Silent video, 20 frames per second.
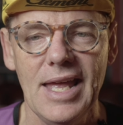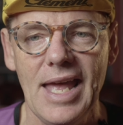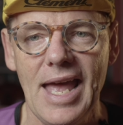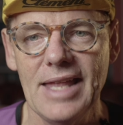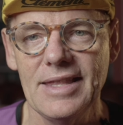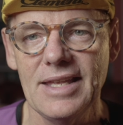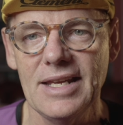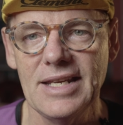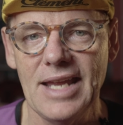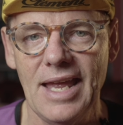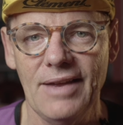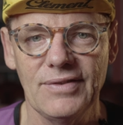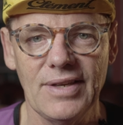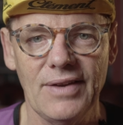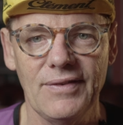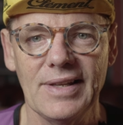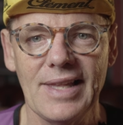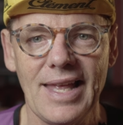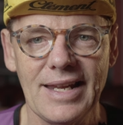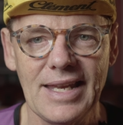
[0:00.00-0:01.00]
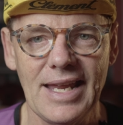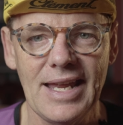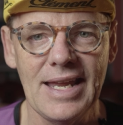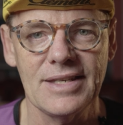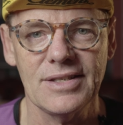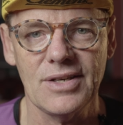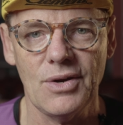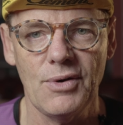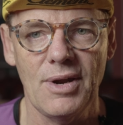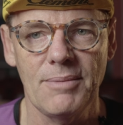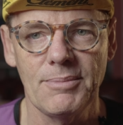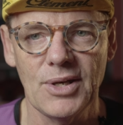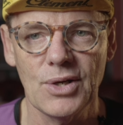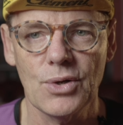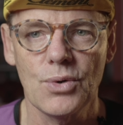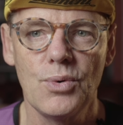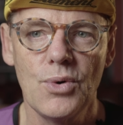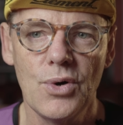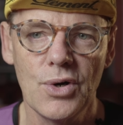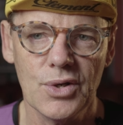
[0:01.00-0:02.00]
and then you have something like the SRM and the
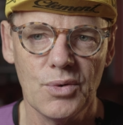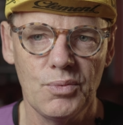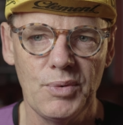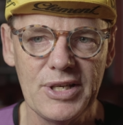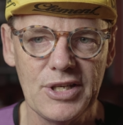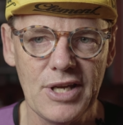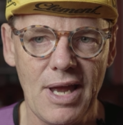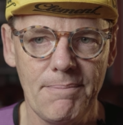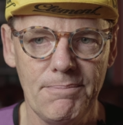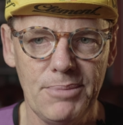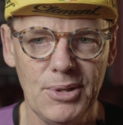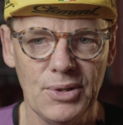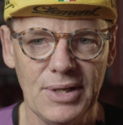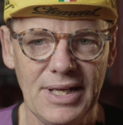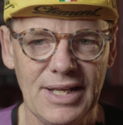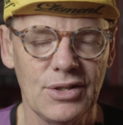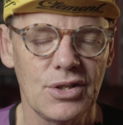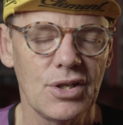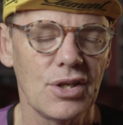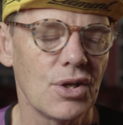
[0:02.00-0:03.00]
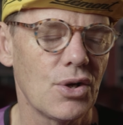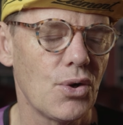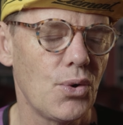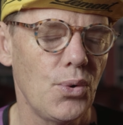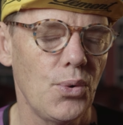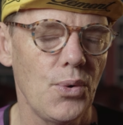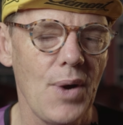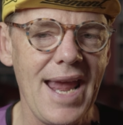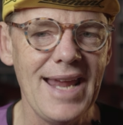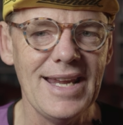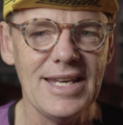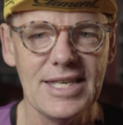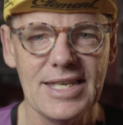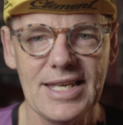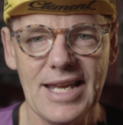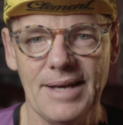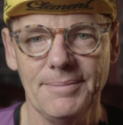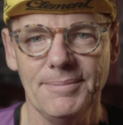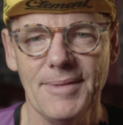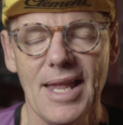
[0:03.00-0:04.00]
Quarks, which are built into the crank
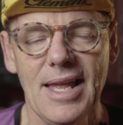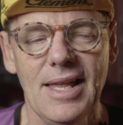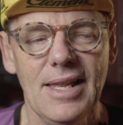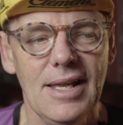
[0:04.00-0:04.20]
set.